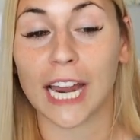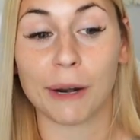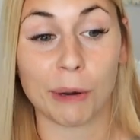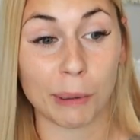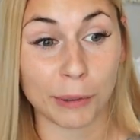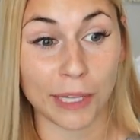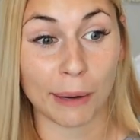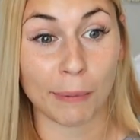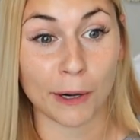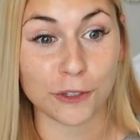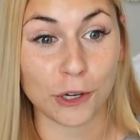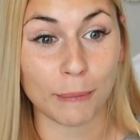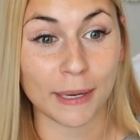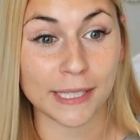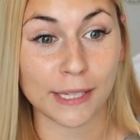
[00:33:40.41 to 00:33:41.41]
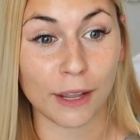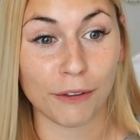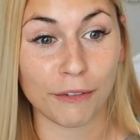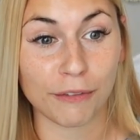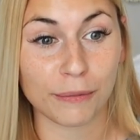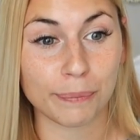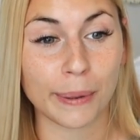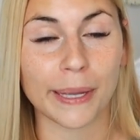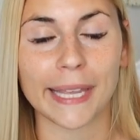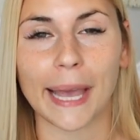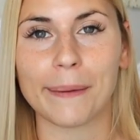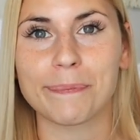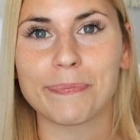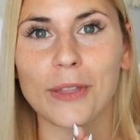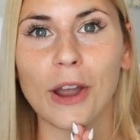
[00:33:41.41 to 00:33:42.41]
I don't wanna put that pressure on myself, but
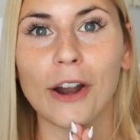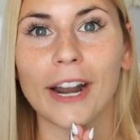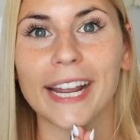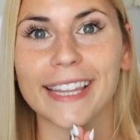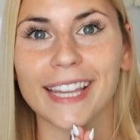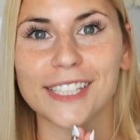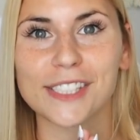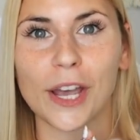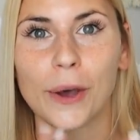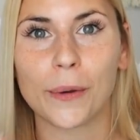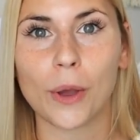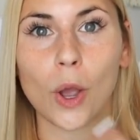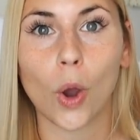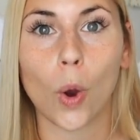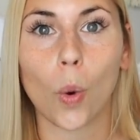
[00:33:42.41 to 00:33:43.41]
yeah. All right, let's go.